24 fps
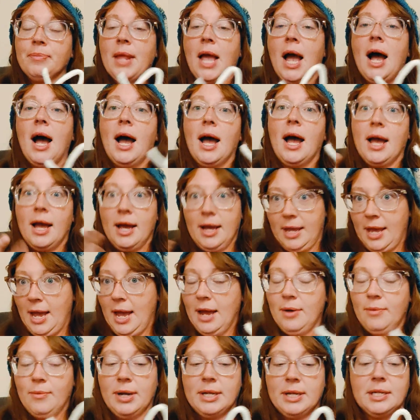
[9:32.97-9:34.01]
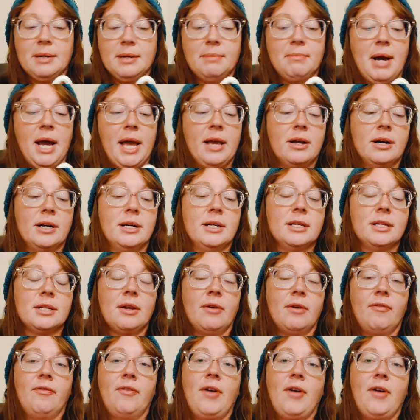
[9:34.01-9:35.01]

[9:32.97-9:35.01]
Again, went to Michael's,